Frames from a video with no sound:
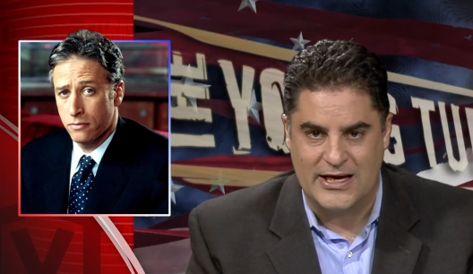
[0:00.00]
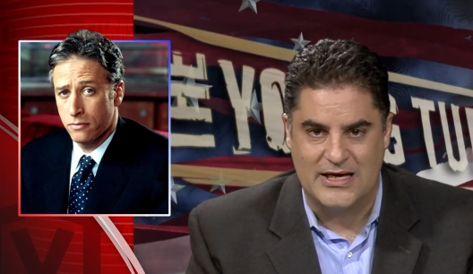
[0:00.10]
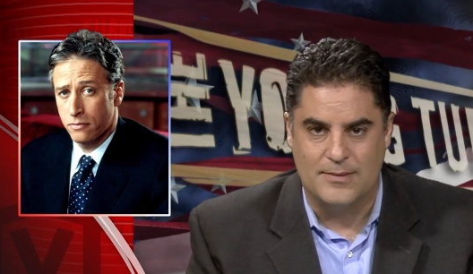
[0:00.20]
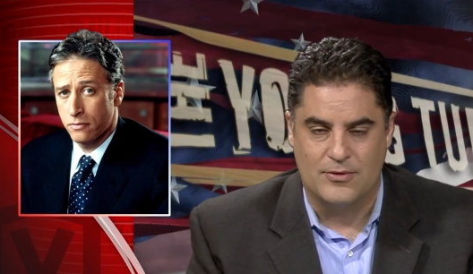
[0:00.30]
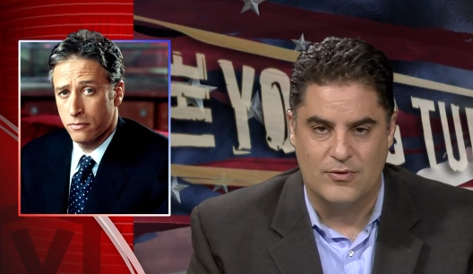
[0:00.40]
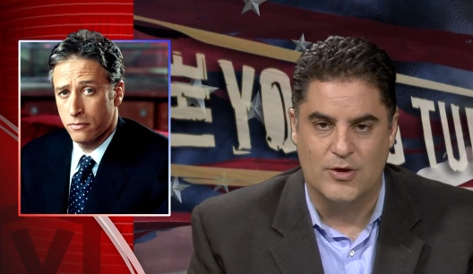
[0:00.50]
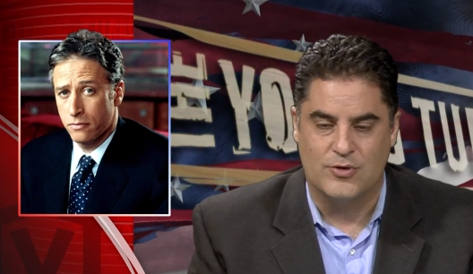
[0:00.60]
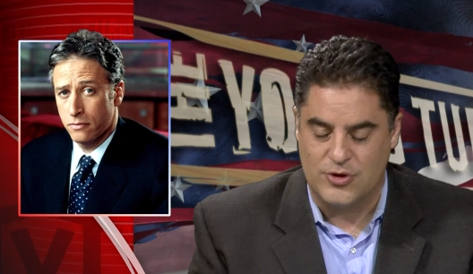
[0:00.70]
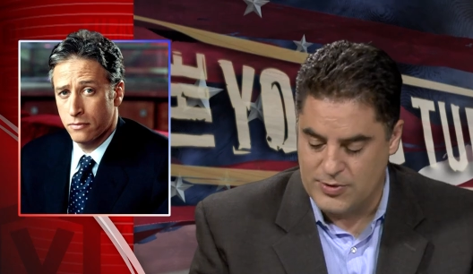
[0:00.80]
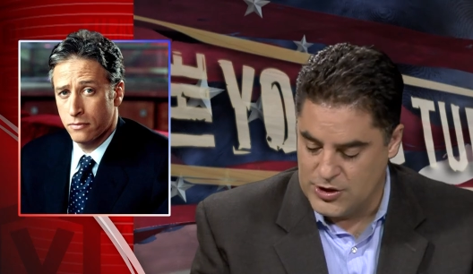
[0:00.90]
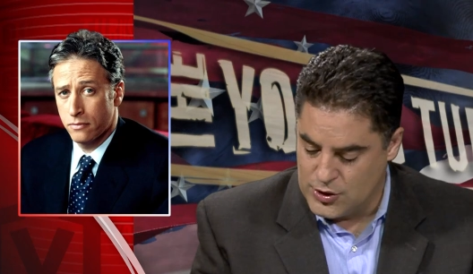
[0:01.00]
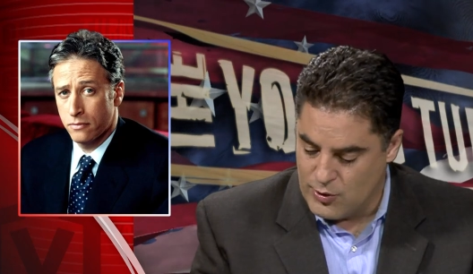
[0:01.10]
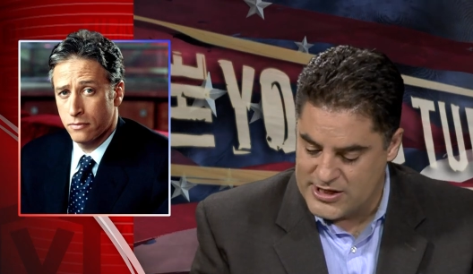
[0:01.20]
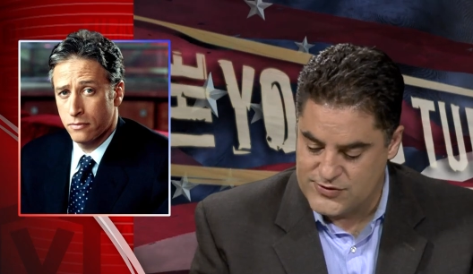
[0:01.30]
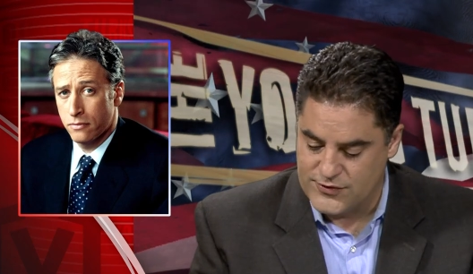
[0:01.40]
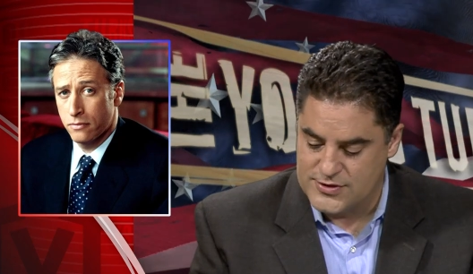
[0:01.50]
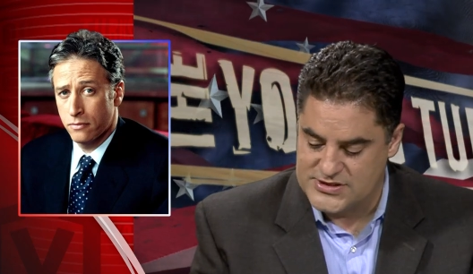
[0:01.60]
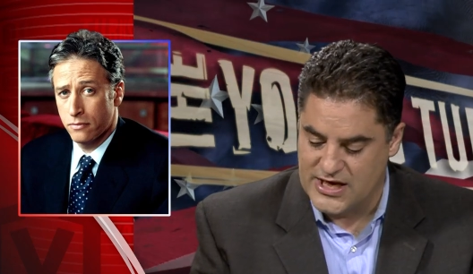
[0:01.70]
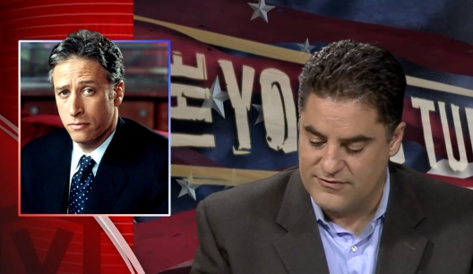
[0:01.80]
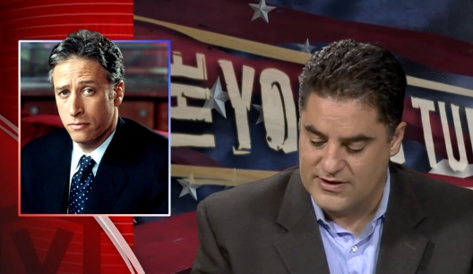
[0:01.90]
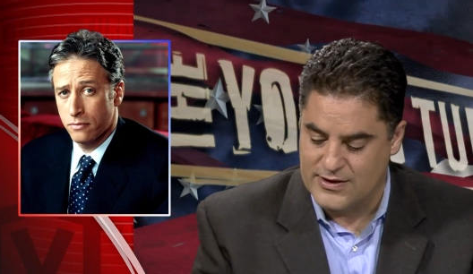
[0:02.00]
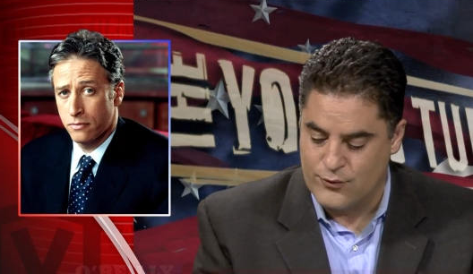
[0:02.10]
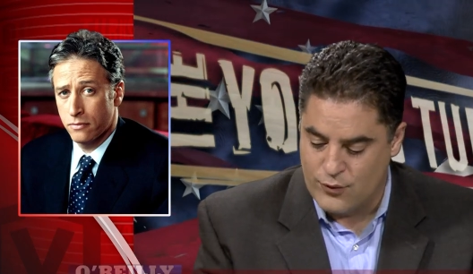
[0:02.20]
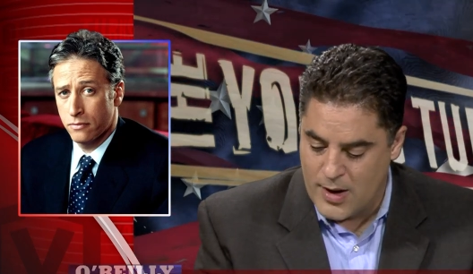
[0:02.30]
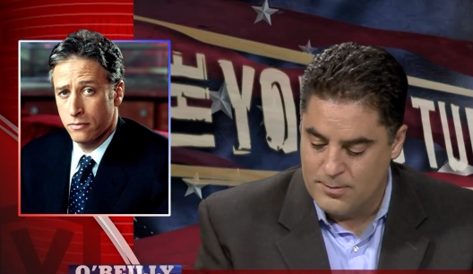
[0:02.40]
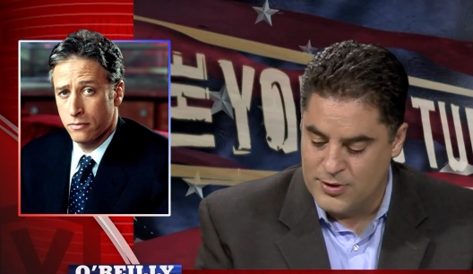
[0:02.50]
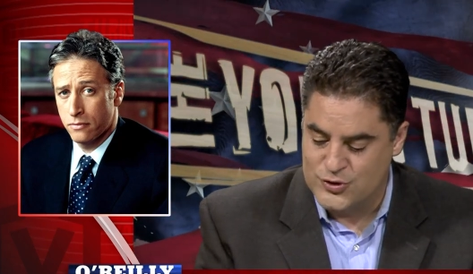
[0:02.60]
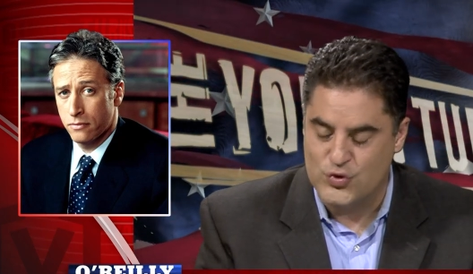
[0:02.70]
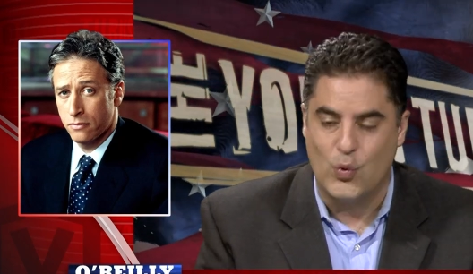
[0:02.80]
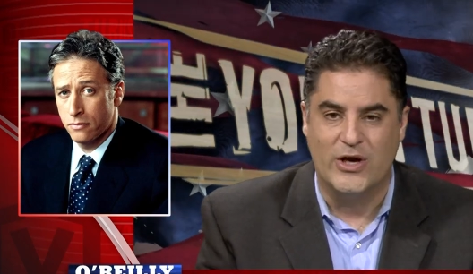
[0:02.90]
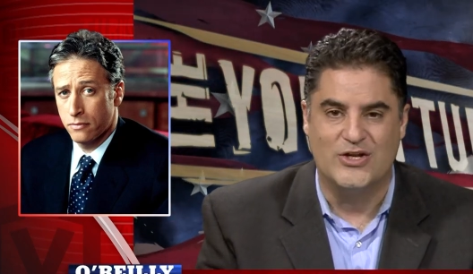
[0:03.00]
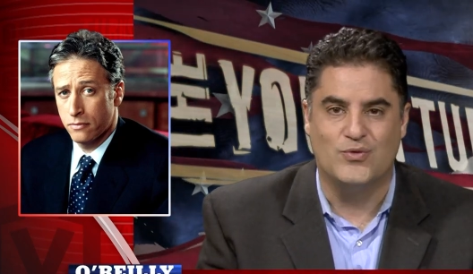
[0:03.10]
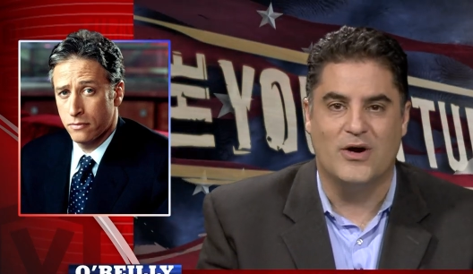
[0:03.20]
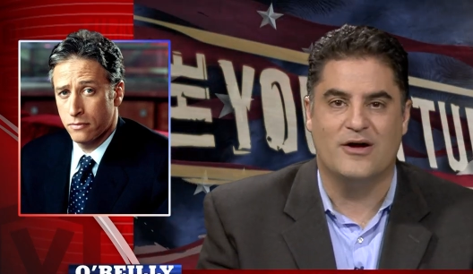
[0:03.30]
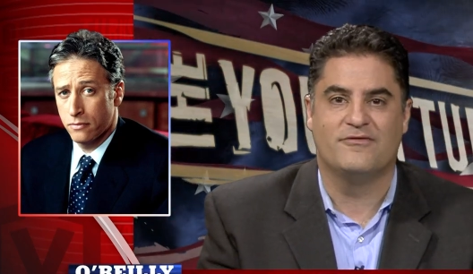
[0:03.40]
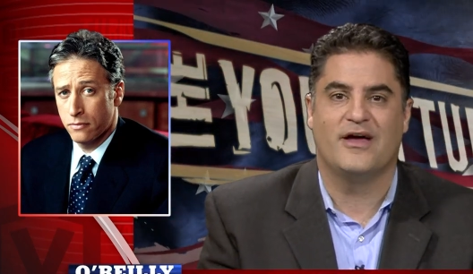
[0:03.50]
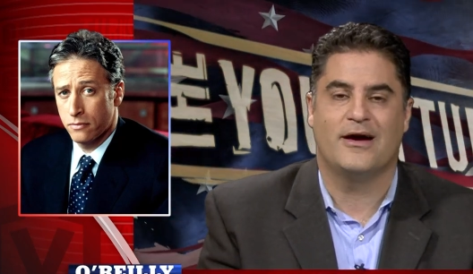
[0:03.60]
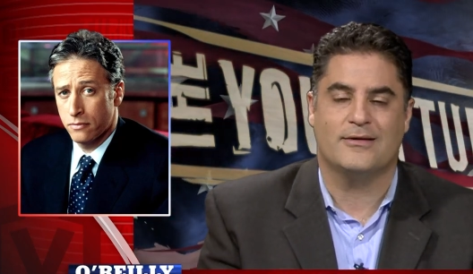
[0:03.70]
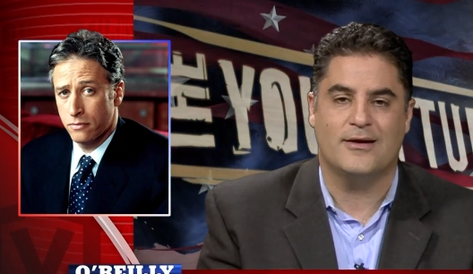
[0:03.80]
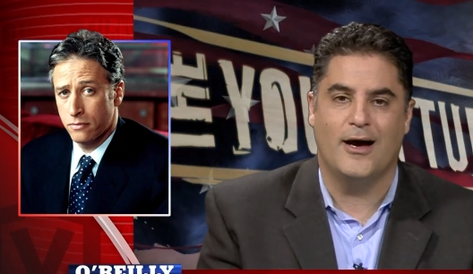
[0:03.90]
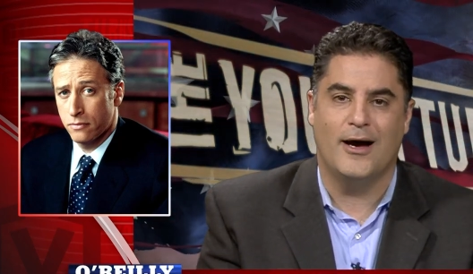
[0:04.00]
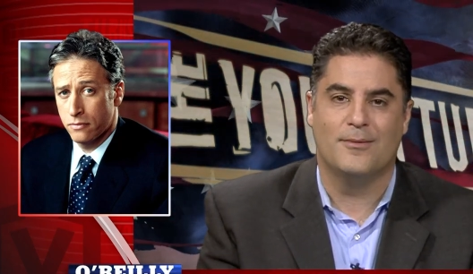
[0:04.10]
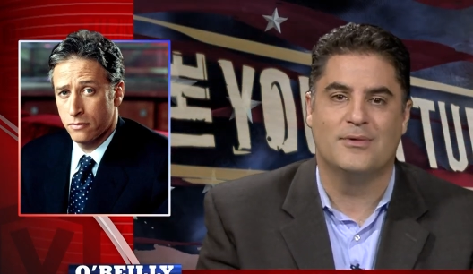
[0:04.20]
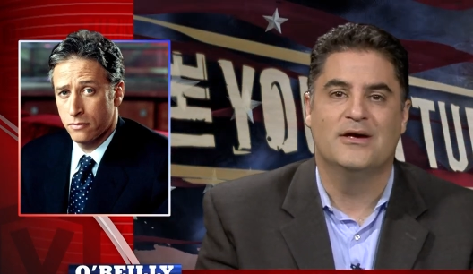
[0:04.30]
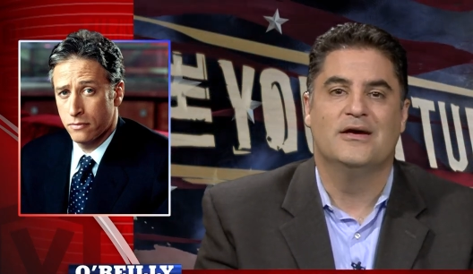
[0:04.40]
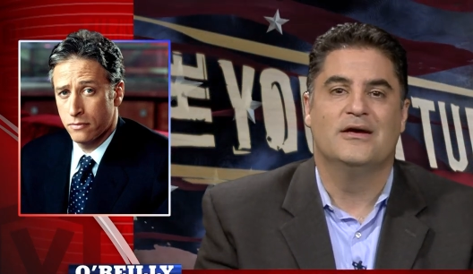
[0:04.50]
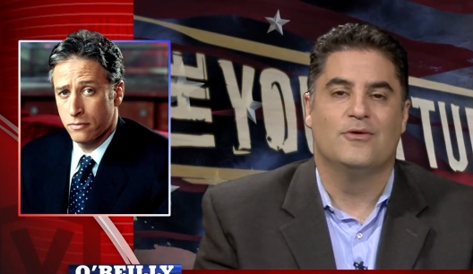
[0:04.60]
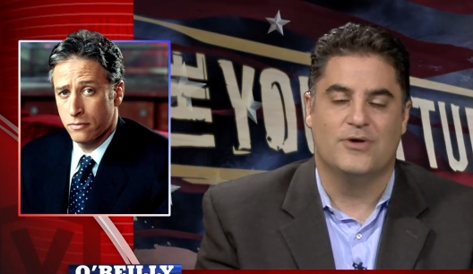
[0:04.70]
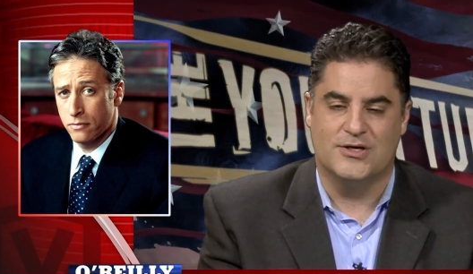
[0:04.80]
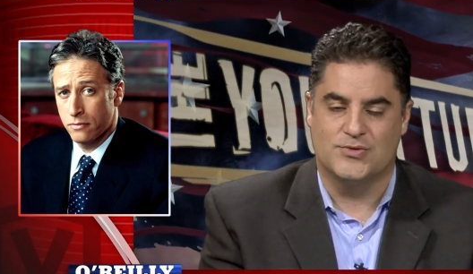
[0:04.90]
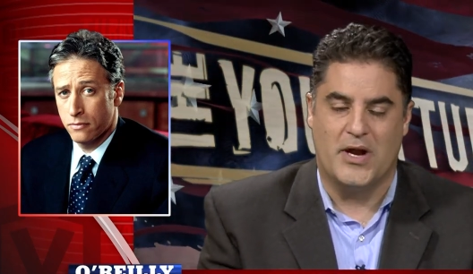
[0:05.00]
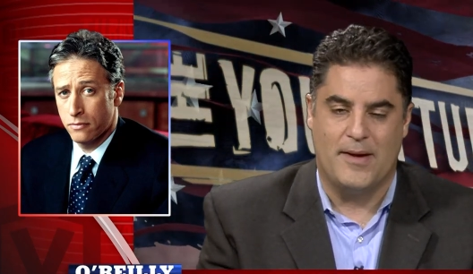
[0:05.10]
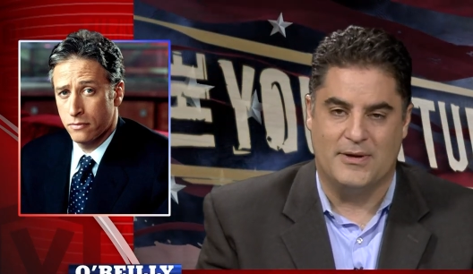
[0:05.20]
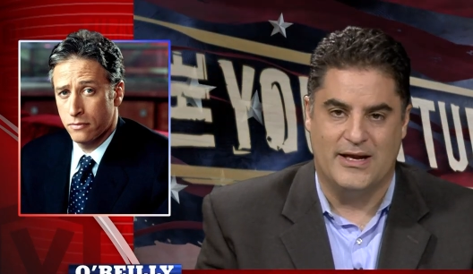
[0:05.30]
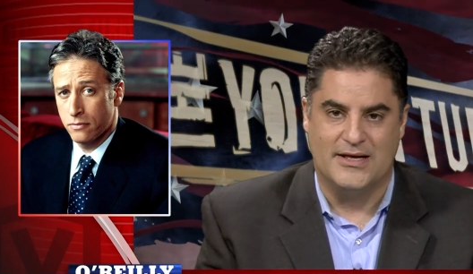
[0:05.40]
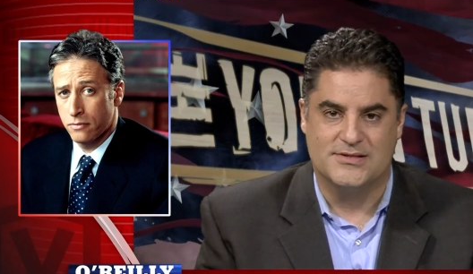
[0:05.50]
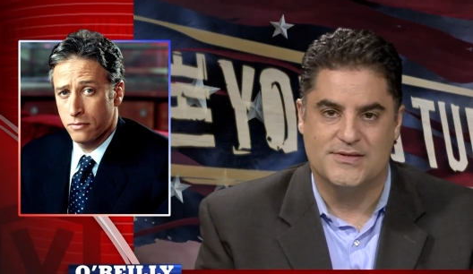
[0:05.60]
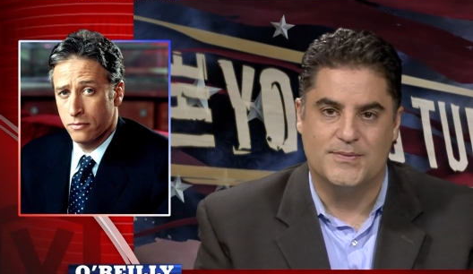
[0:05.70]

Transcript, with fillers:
Speaker 1: I got to keep it real with you, but you could watch it for yourself at The Rumble twenty twelve dot com. Here's what happened next.